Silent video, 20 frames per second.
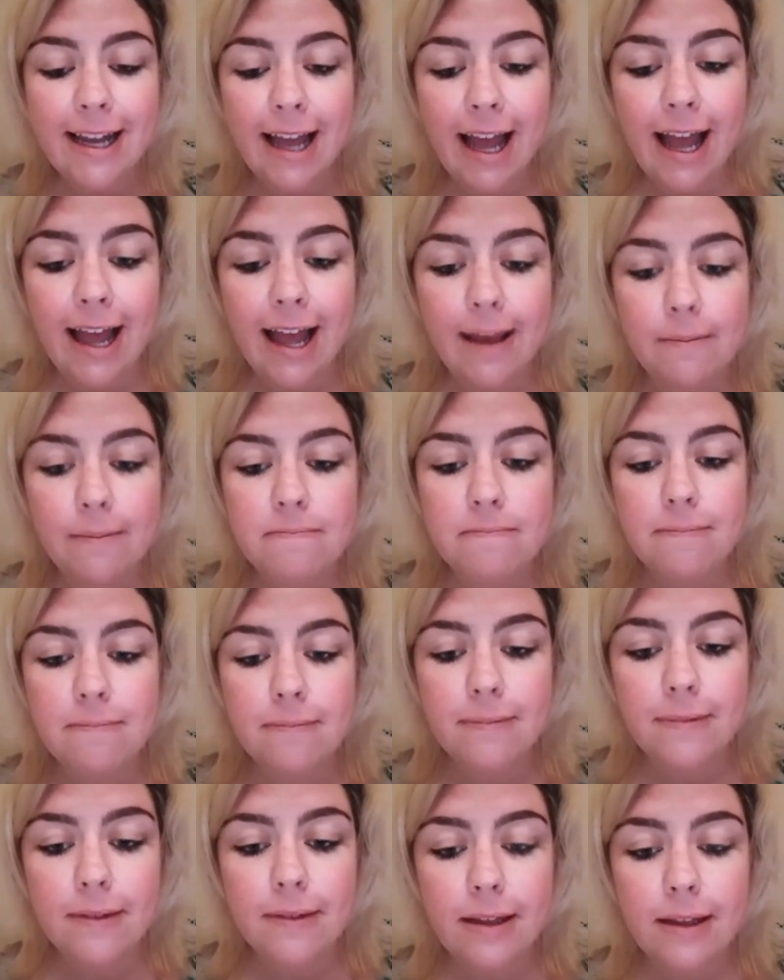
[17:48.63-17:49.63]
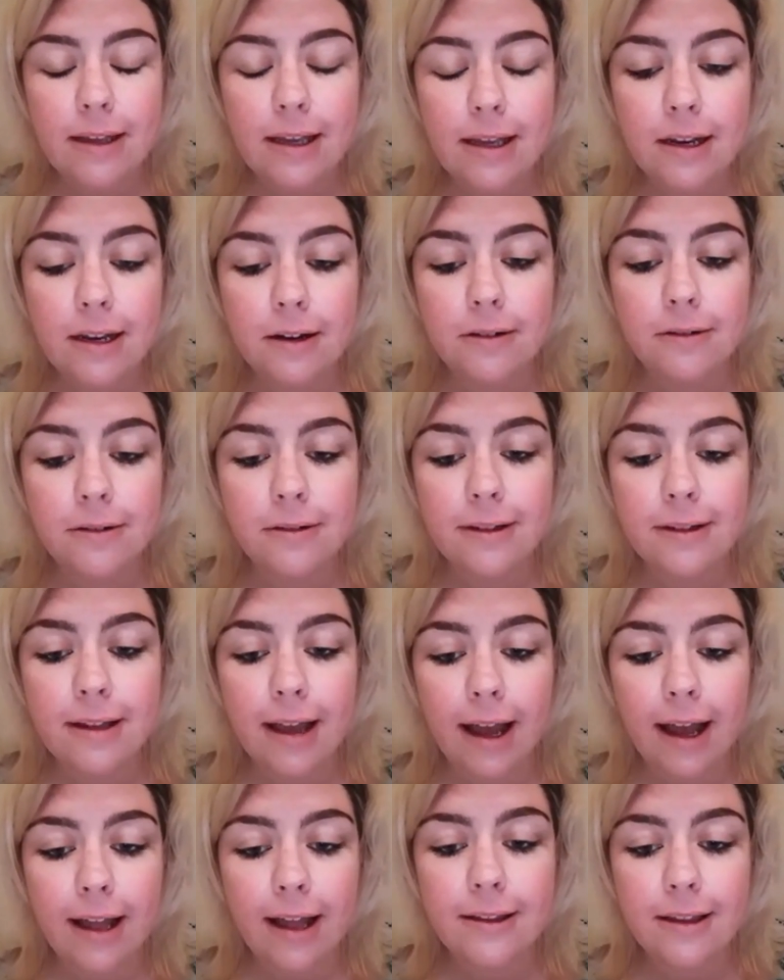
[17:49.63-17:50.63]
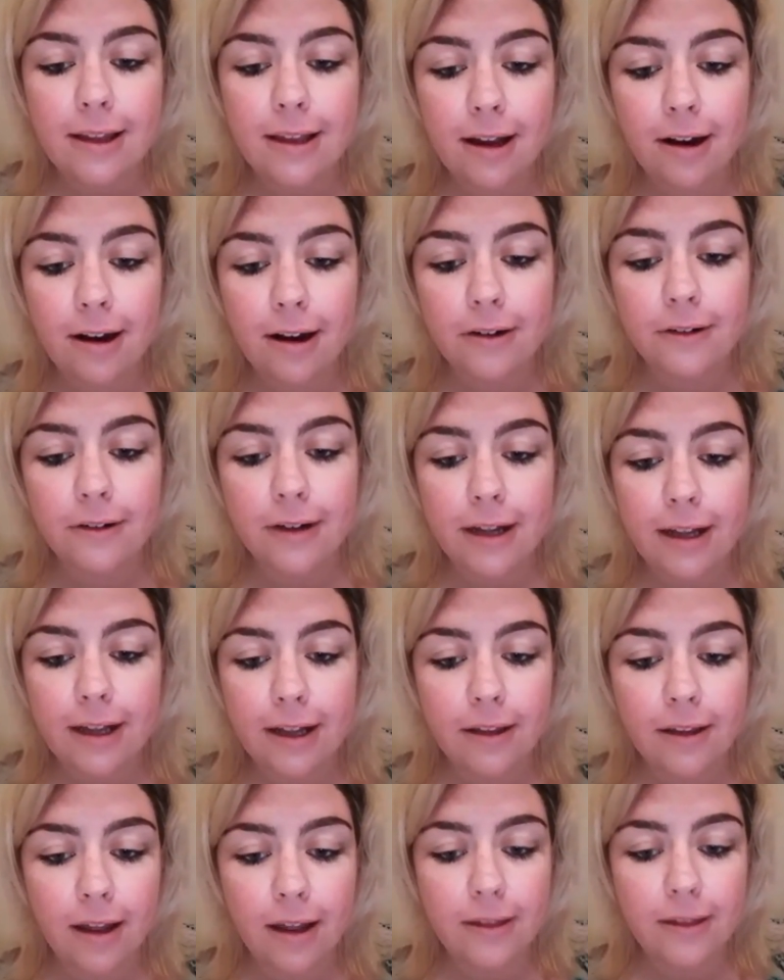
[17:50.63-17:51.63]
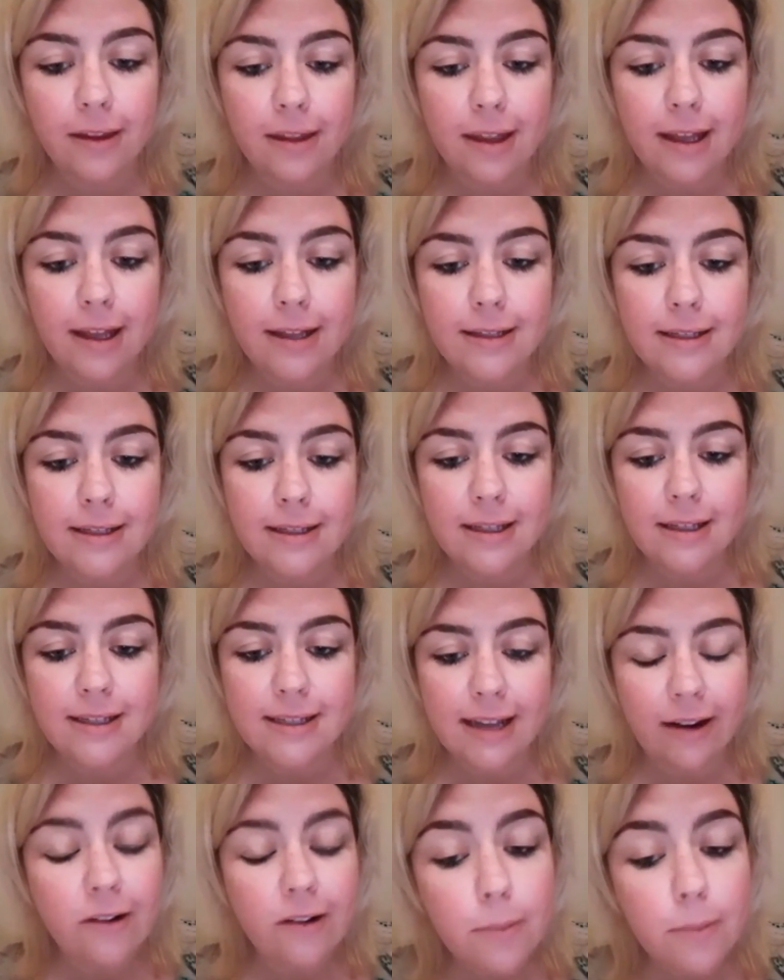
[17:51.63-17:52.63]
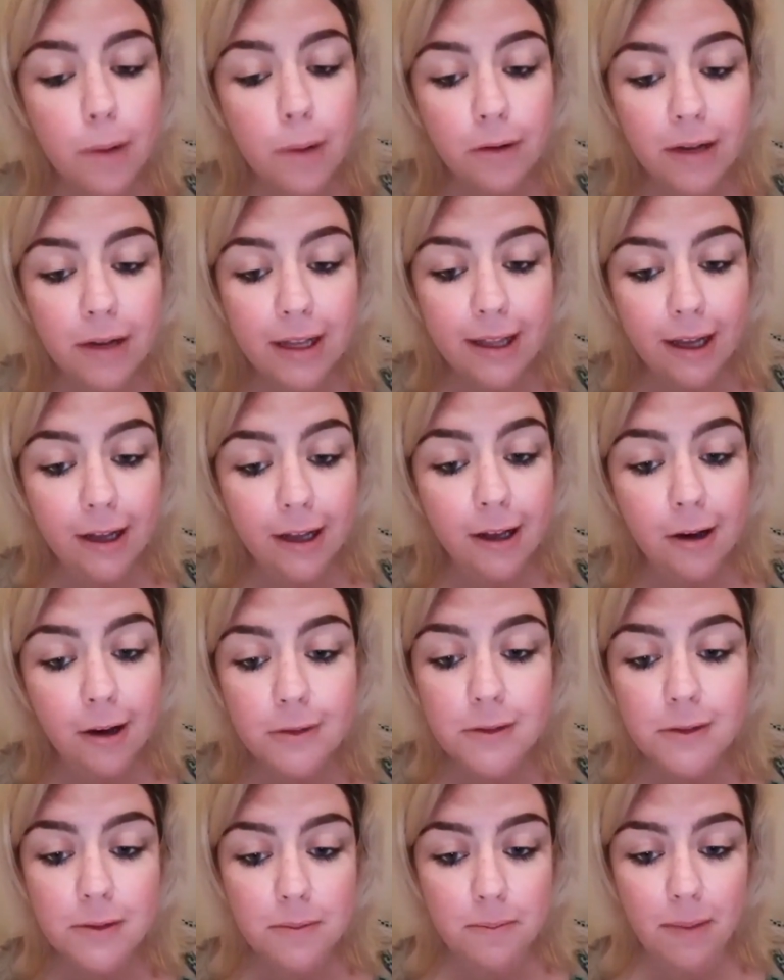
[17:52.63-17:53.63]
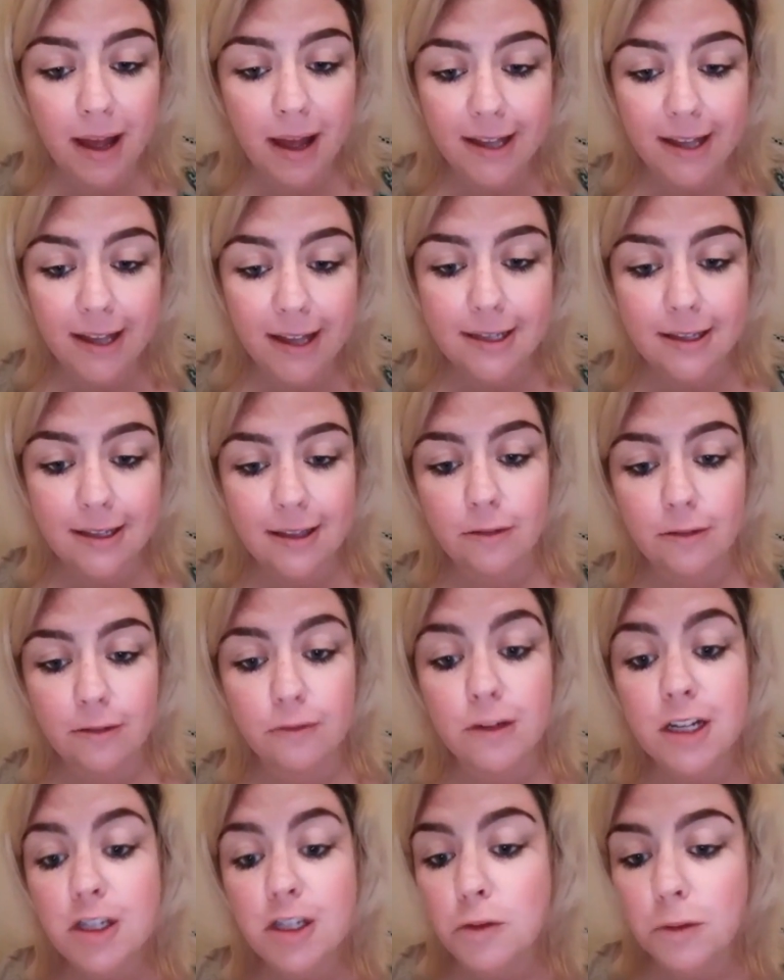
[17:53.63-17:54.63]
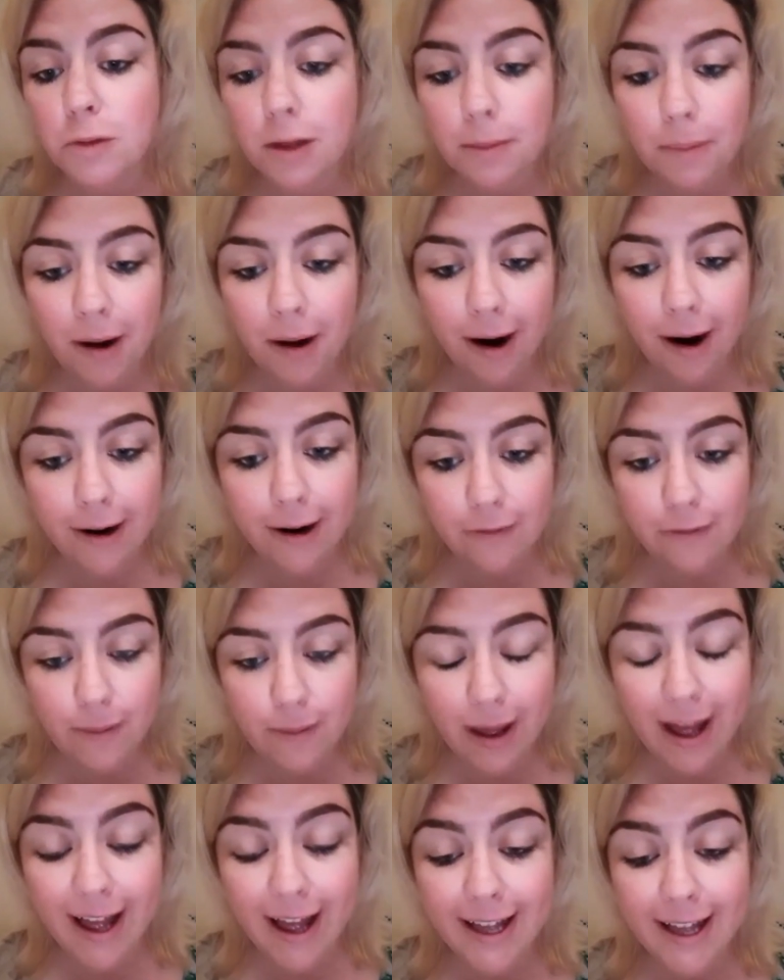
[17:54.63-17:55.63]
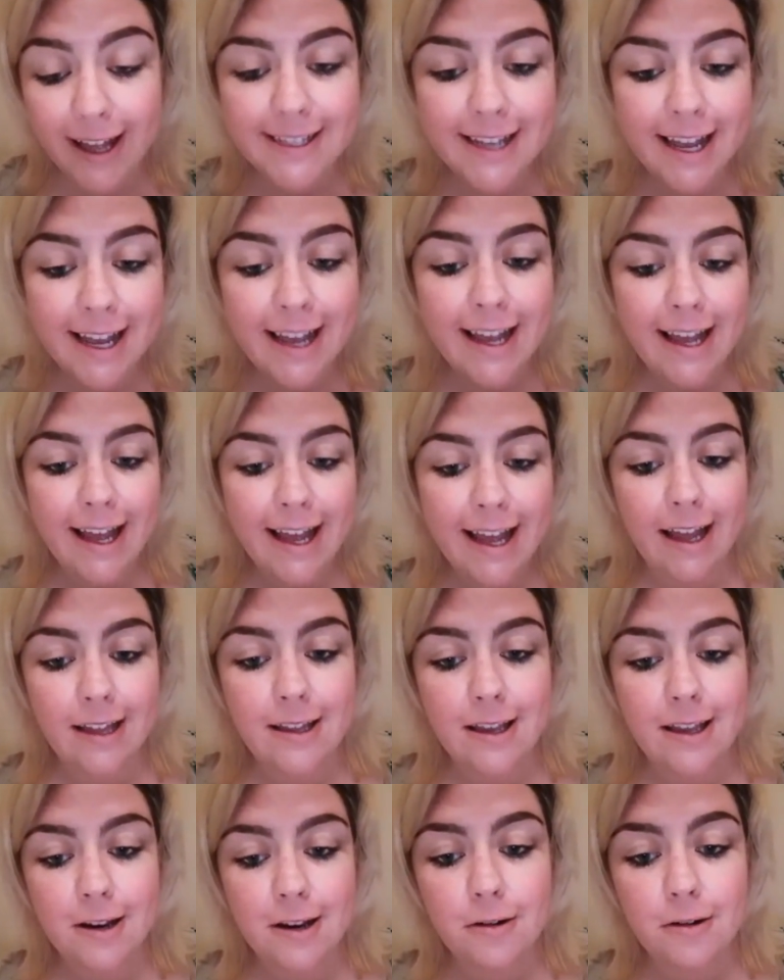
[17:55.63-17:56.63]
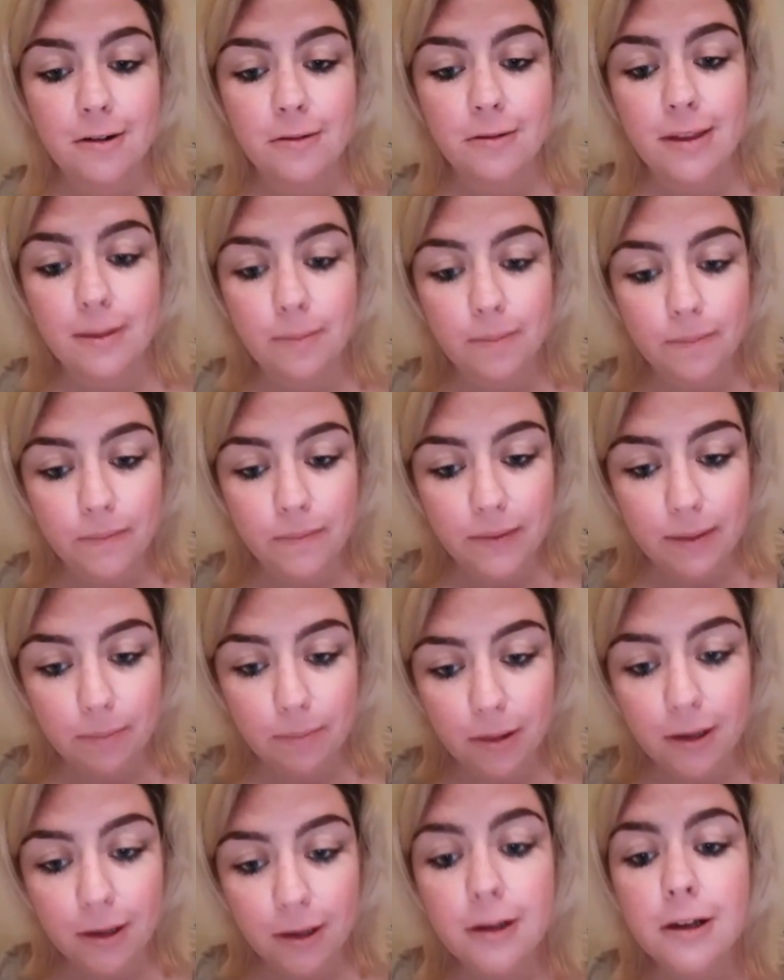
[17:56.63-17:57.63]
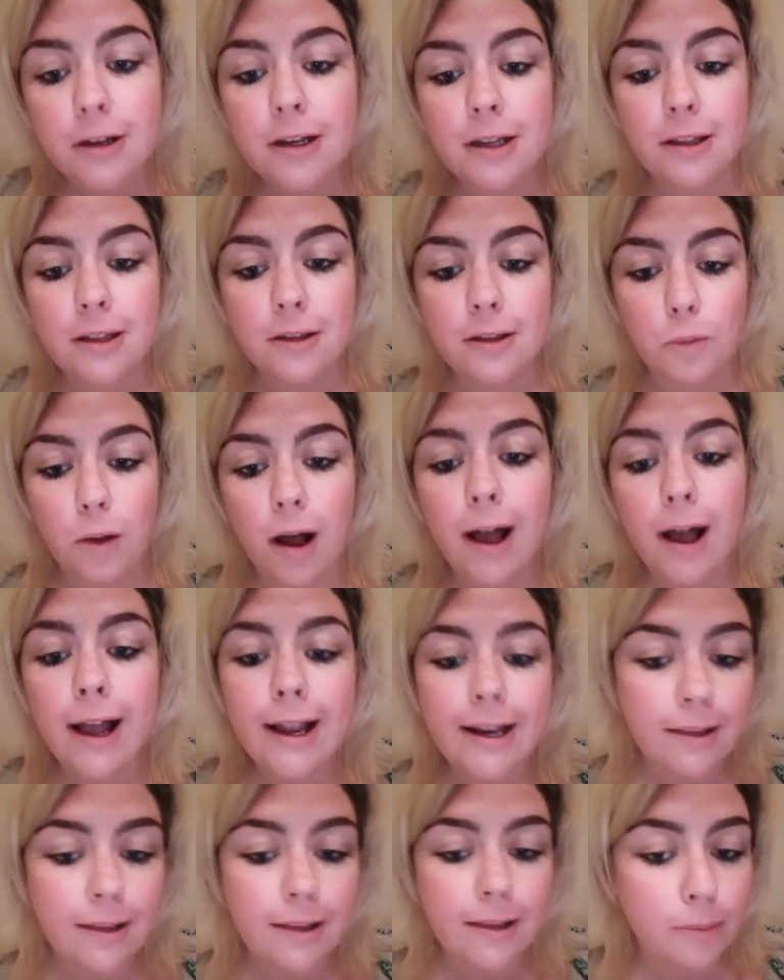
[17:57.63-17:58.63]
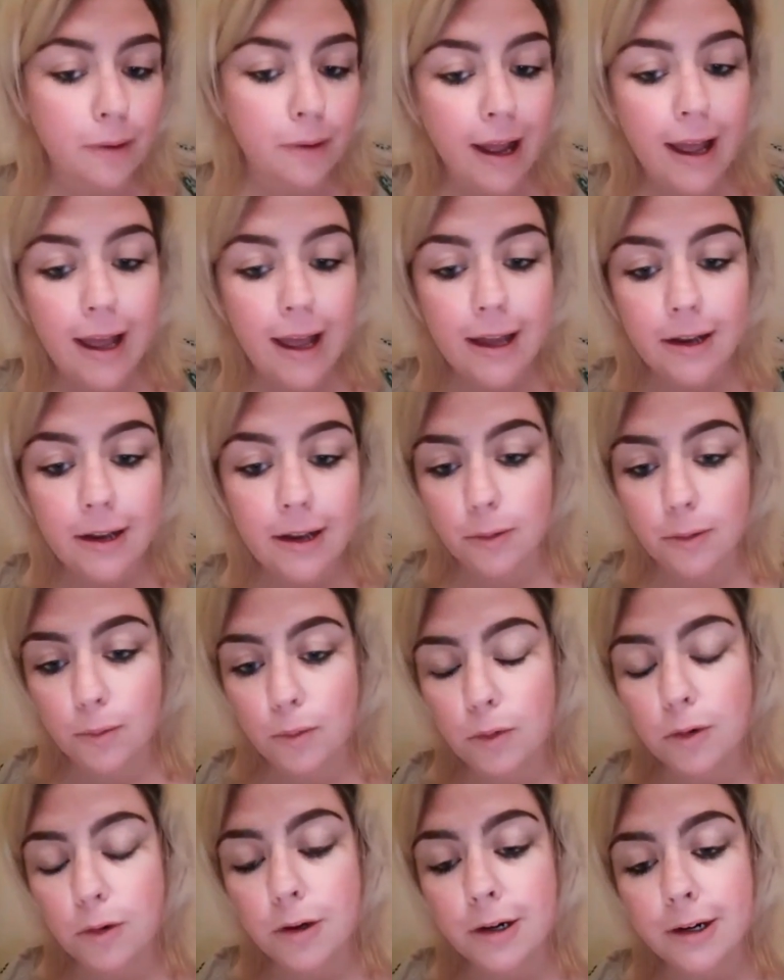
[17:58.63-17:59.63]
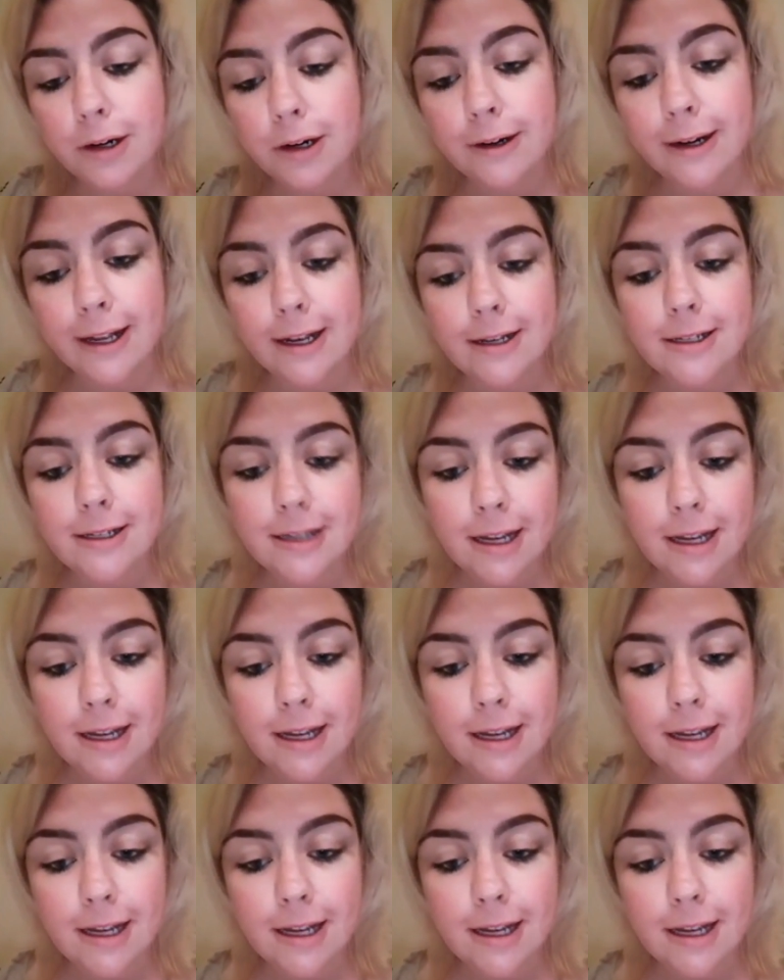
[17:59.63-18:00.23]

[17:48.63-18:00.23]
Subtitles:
you know, and the honoring and the things, the ceremony that goes with mass and the ritual part of mass, and, you know, the blood and the wine and the bread and the water, and,